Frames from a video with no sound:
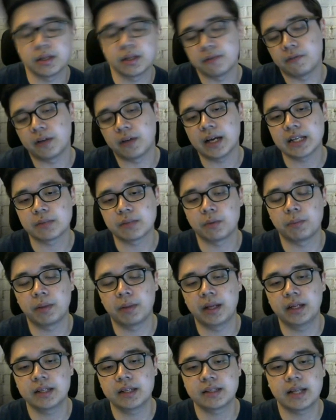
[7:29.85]
If you guys were
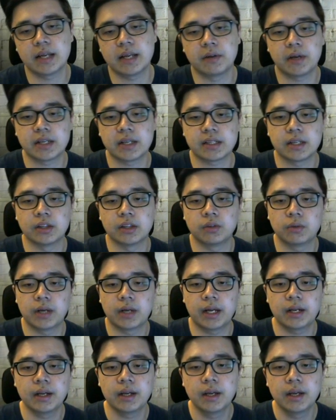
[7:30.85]
playing this deck, you guys can do that.